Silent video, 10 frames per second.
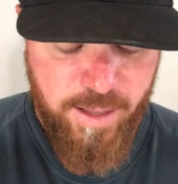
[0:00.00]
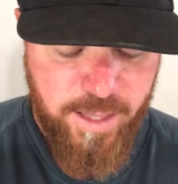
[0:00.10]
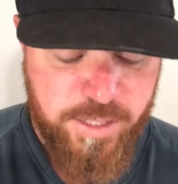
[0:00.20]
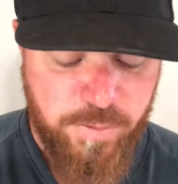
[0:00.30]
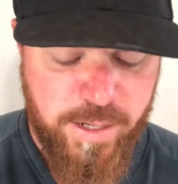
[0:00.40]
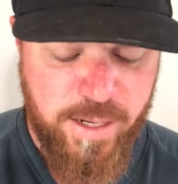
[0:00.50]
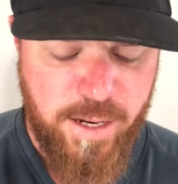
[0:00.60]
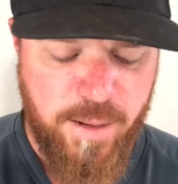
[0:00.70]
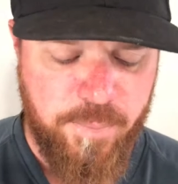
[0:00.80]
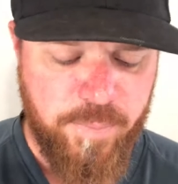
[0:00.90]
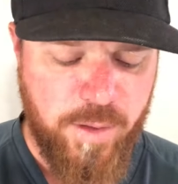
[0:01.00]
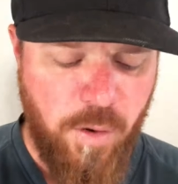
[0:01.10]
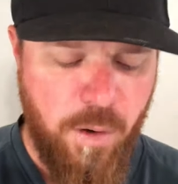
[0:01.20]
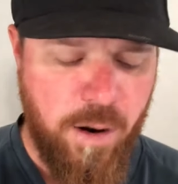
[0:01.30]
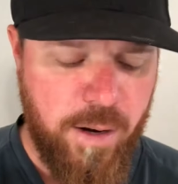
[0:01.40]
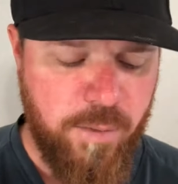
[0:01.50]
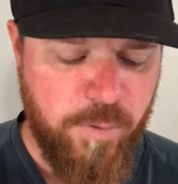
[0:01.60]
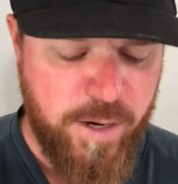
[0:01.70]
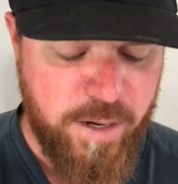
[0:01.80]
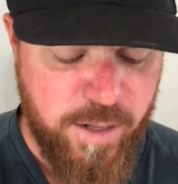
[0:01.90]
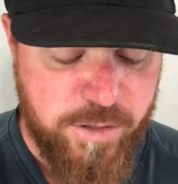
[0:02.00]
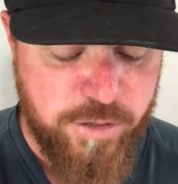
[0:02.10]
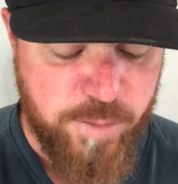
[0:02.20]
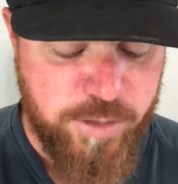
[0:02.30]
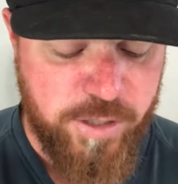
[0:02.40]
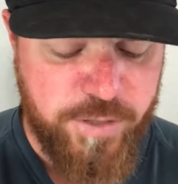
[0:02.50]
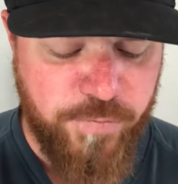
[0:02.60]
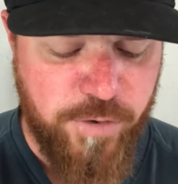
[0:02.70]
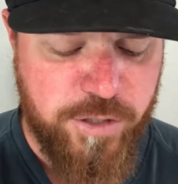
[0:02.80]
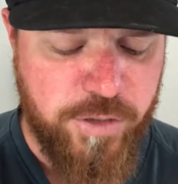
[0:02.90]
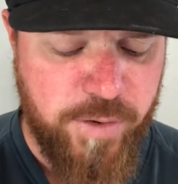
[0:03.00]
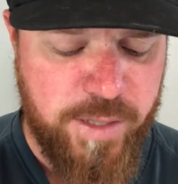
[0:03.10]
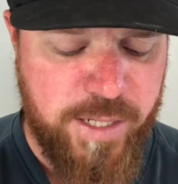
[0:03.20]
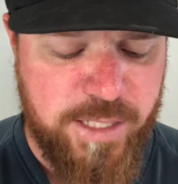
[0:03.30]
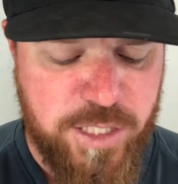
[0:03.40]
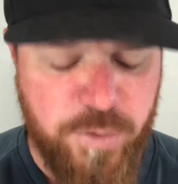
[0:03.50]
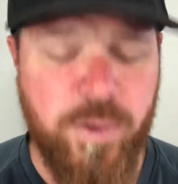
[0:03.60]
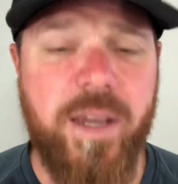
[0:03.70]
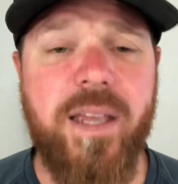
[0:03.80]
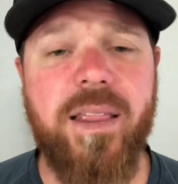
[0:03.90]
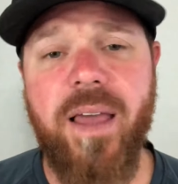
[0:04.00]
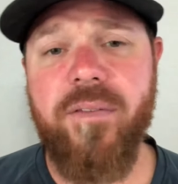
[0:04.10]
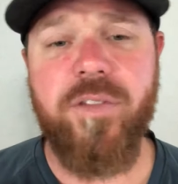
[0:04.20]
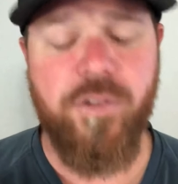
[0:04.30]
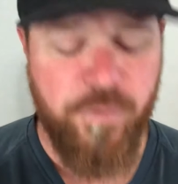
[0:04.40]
Let's read, um, go on and read another scripture. It's 1 Corinthians 3 11 through